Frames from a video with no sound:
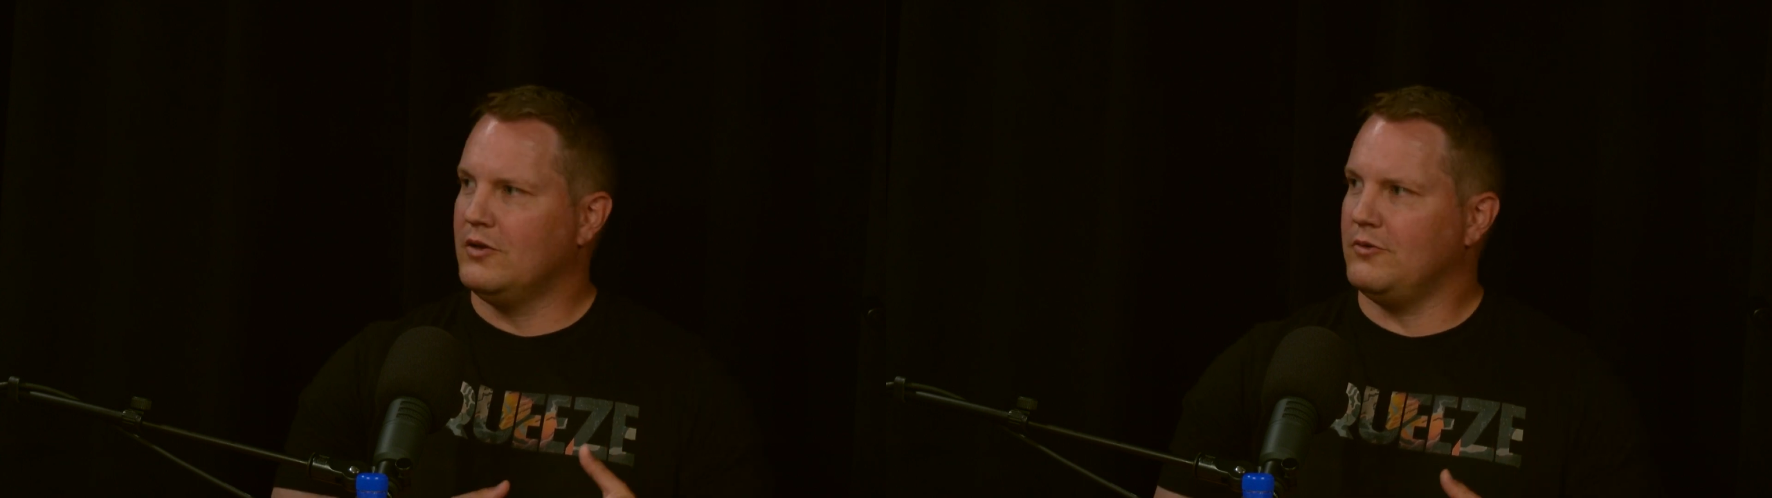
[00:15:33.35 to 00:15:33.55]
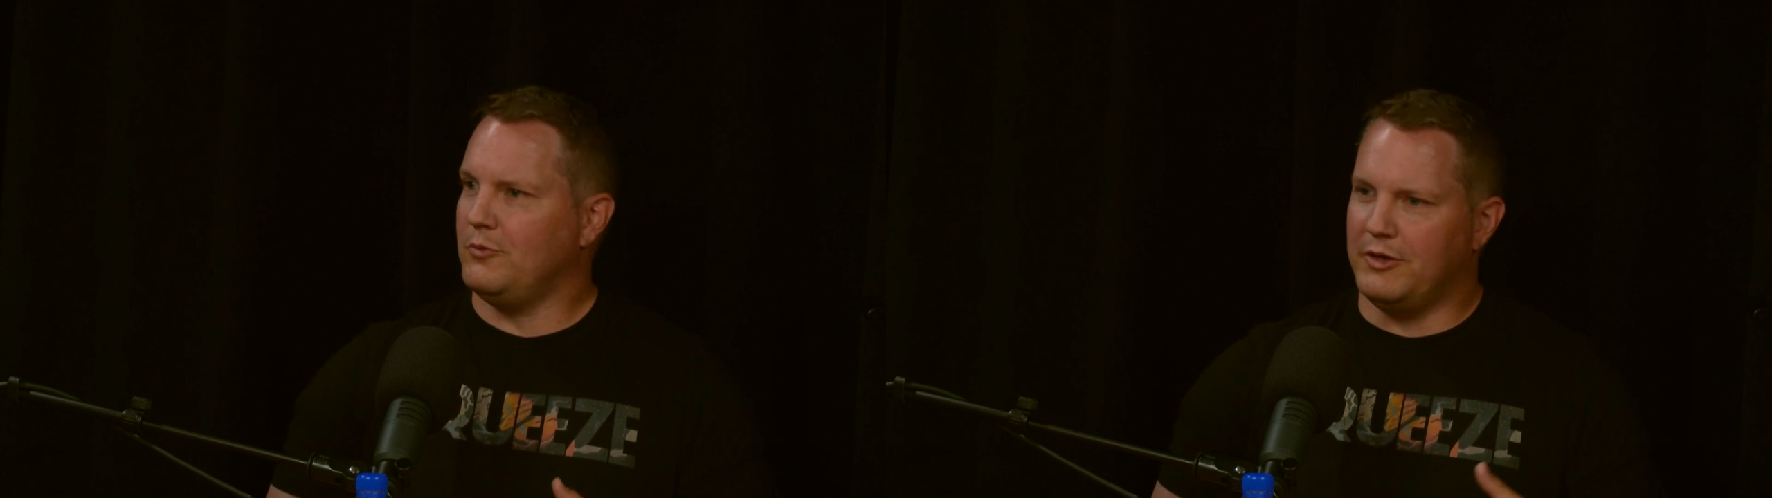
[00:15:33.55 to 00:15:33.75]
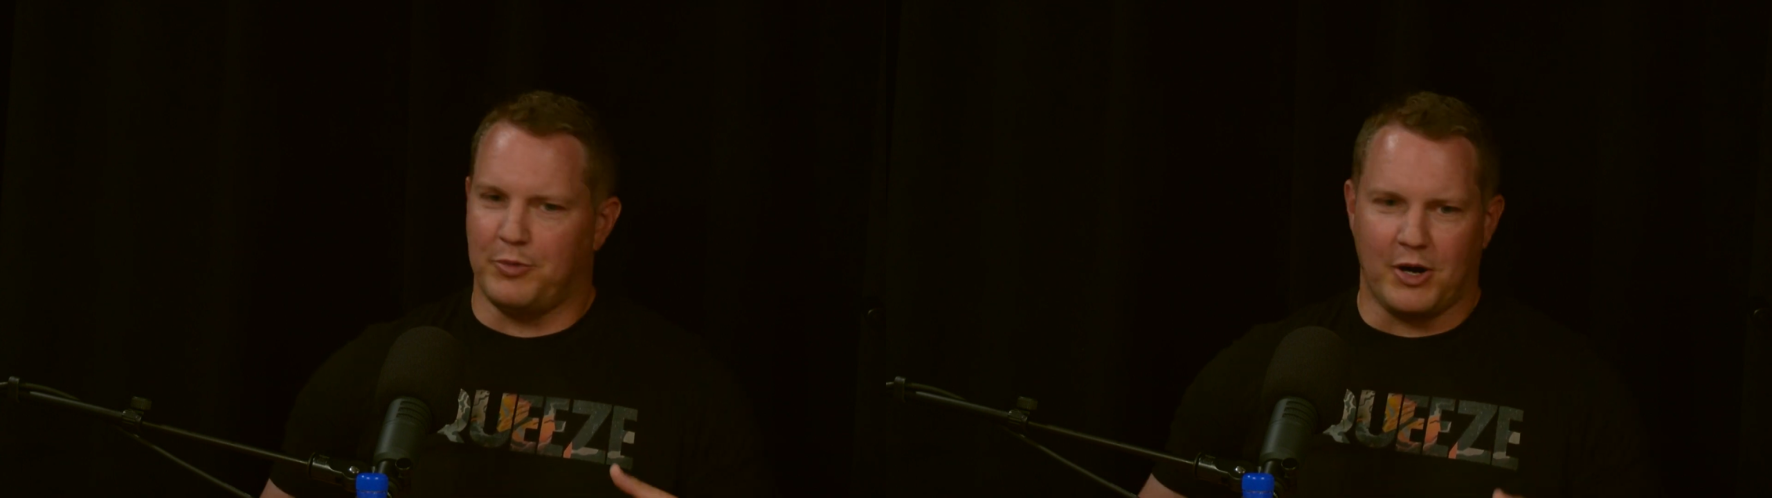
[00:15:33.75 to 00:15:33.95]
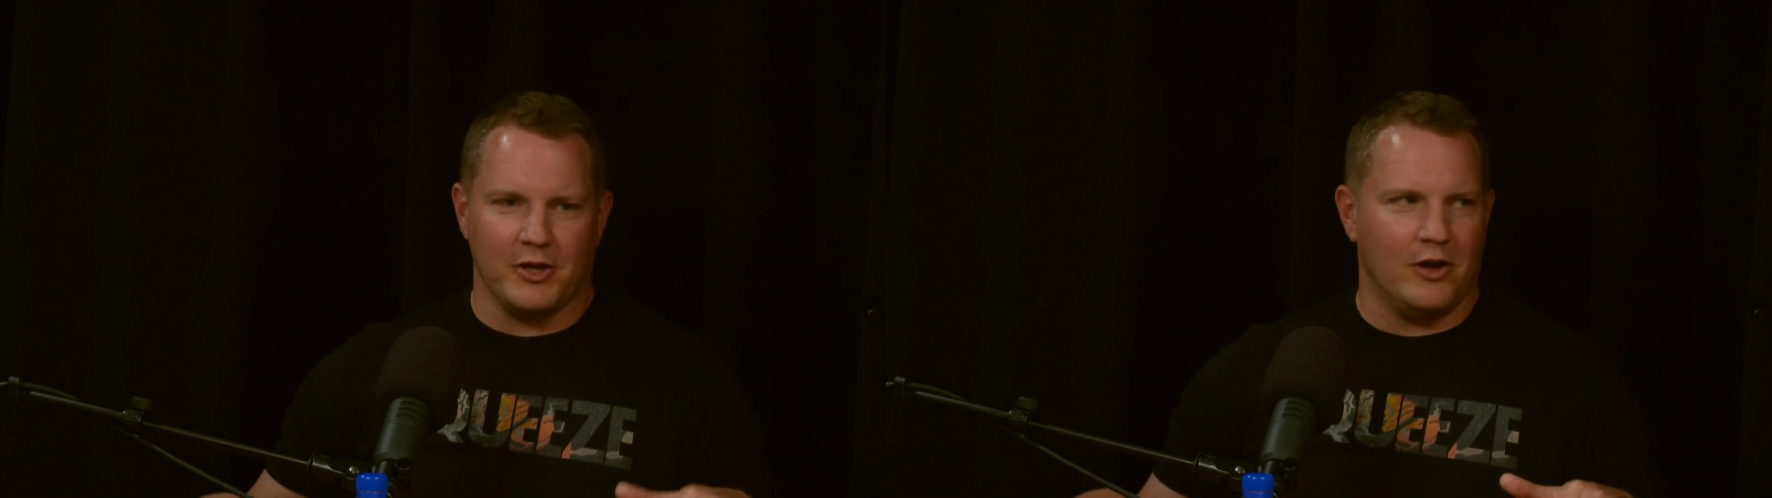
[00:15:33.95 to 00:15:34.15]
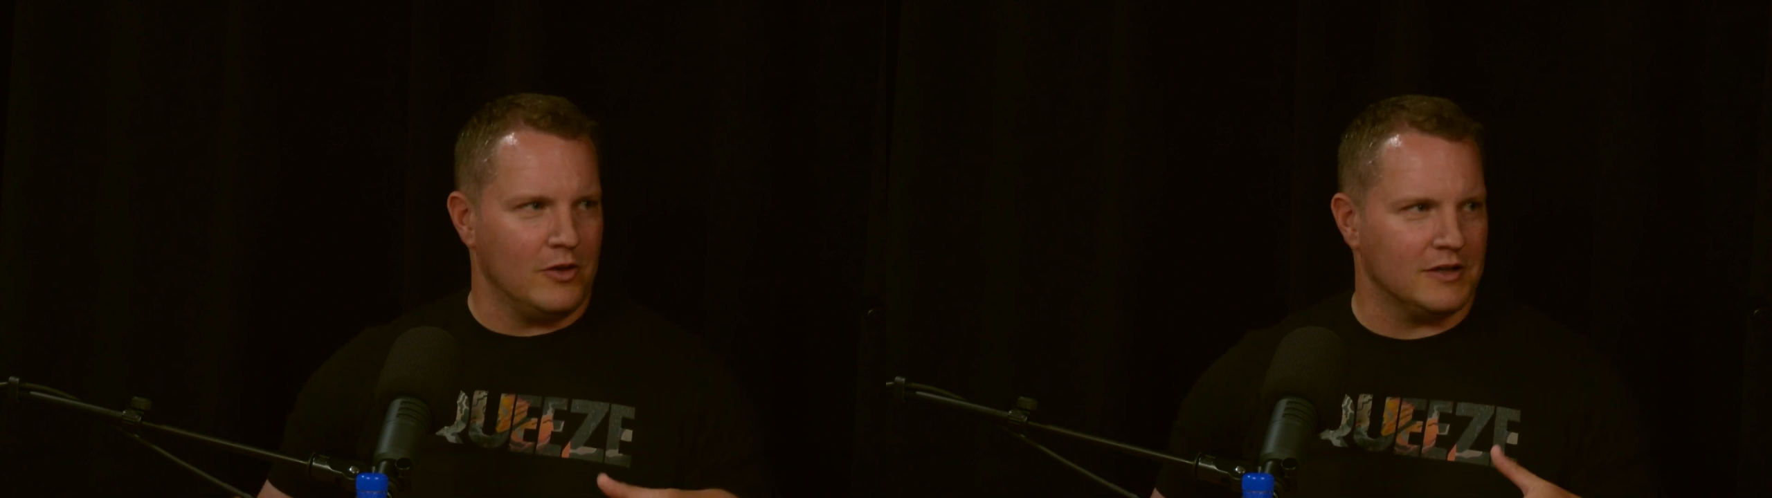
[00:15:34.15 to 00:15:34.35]
we probably
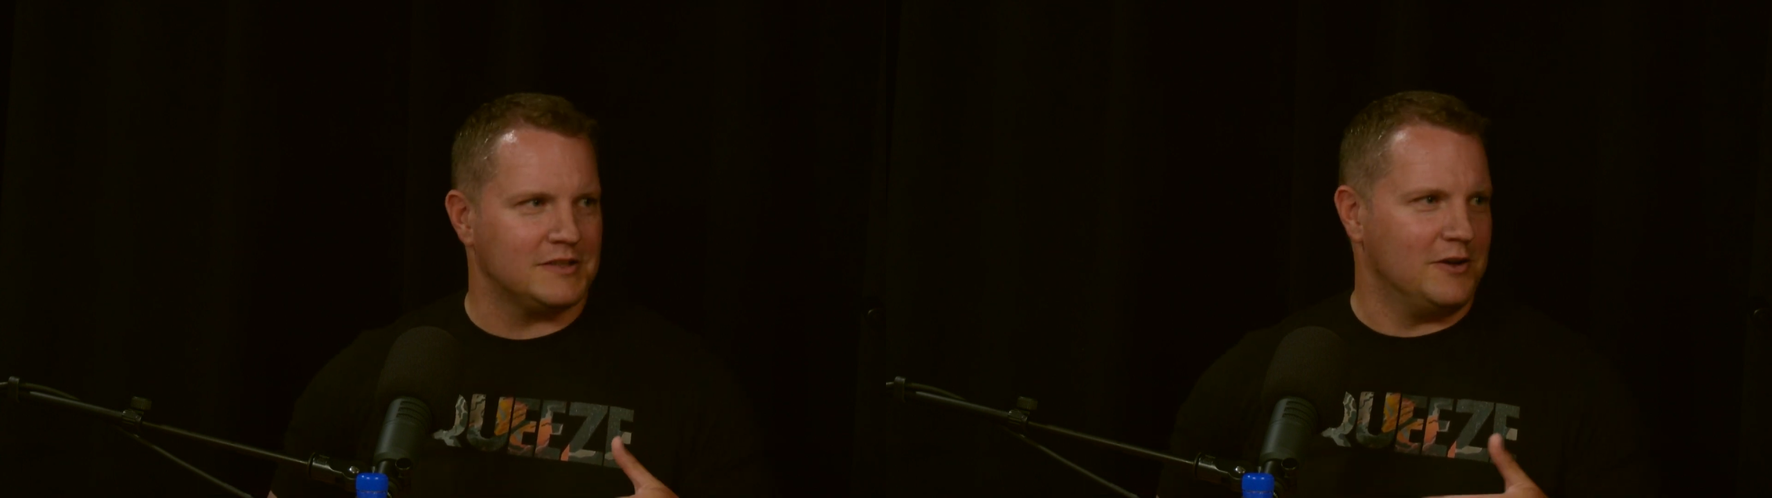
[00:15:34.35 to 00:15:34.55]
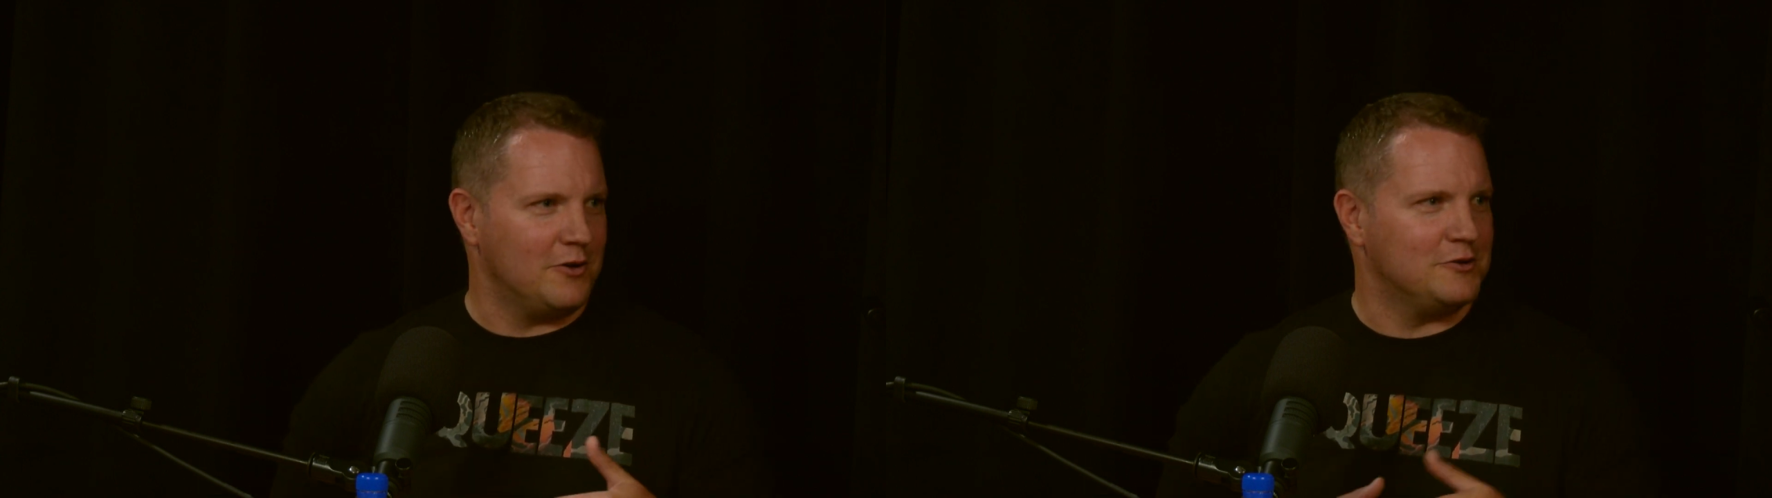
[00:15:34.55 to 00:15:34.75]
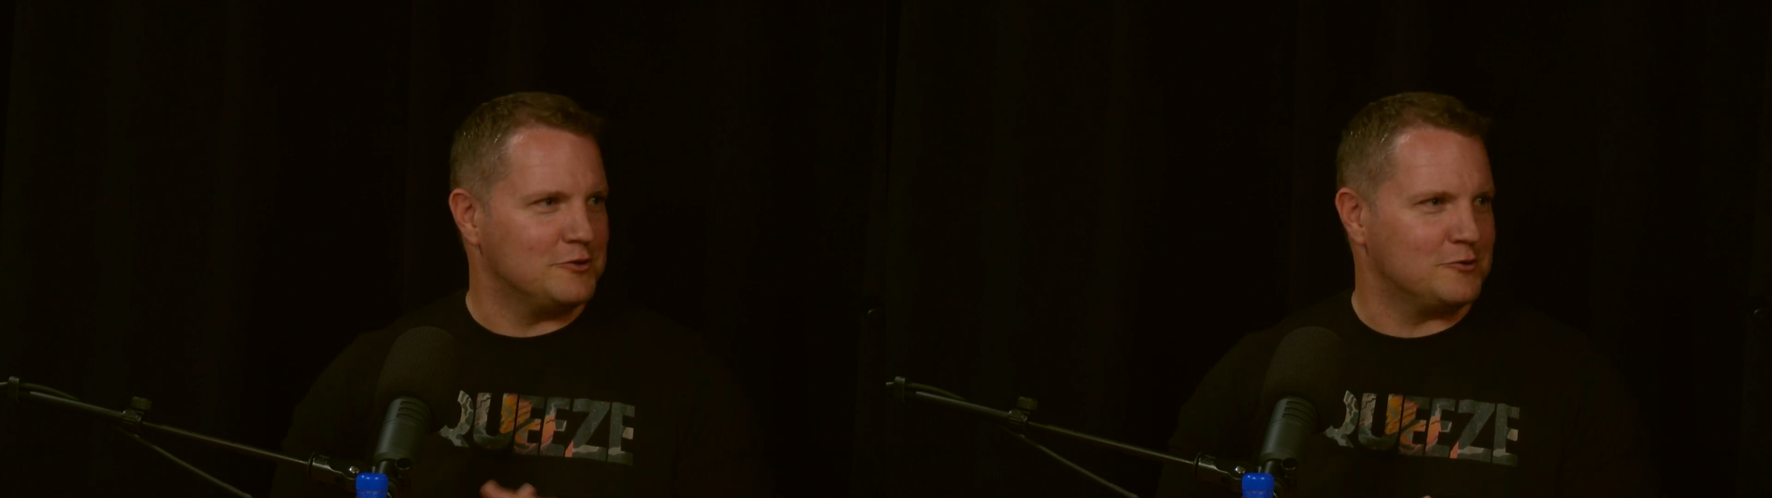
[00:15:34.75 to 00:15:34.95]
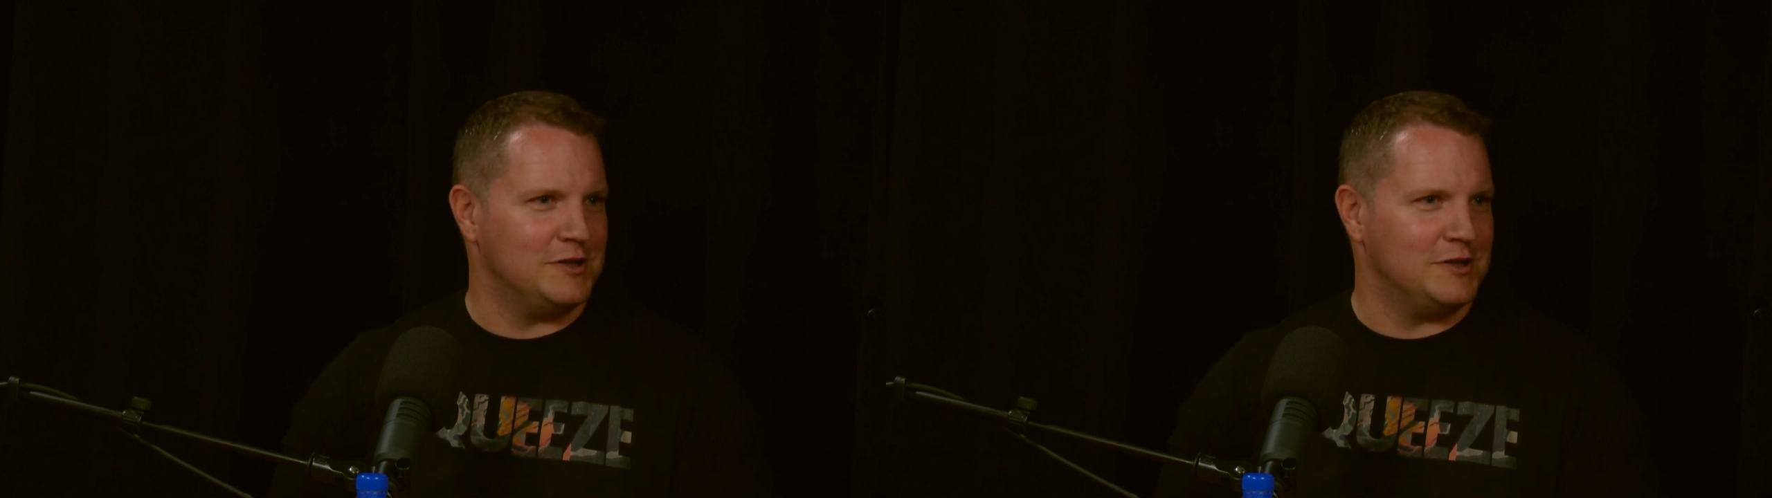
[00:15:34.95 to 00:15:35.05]
all locked in our interest